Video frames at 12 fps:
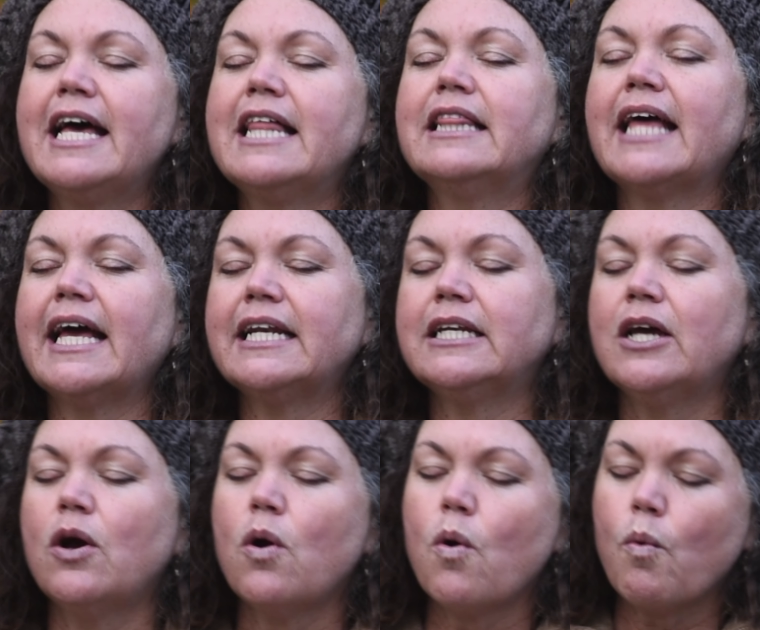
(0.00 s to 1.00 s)
than
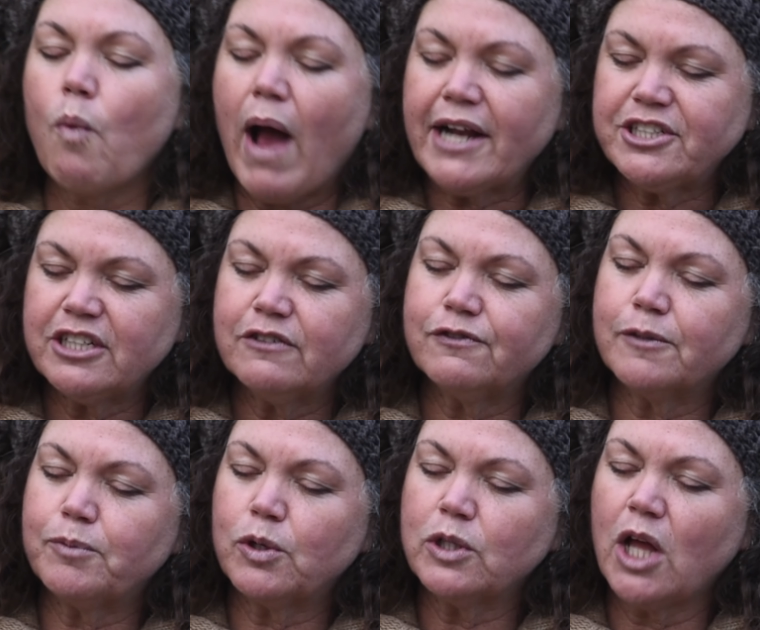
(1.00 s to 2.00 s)
watching for
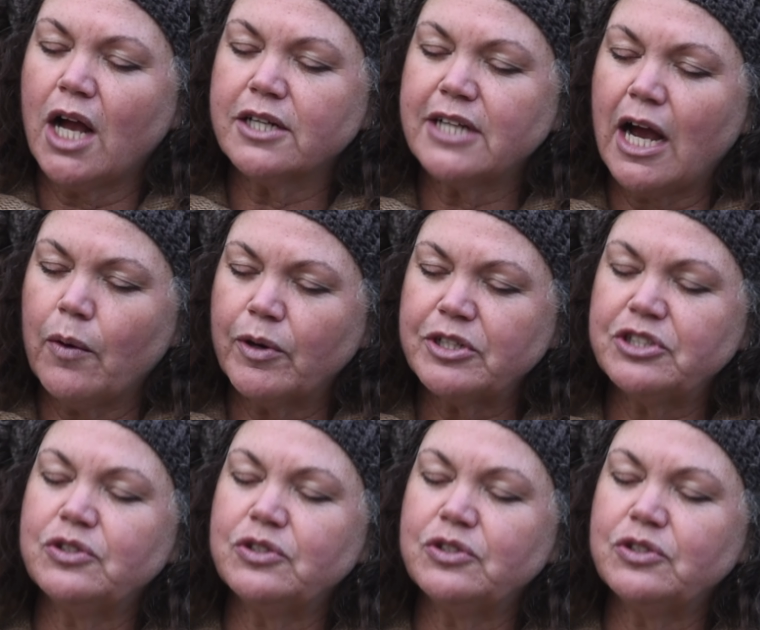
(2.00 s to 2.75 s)
prolonged hours.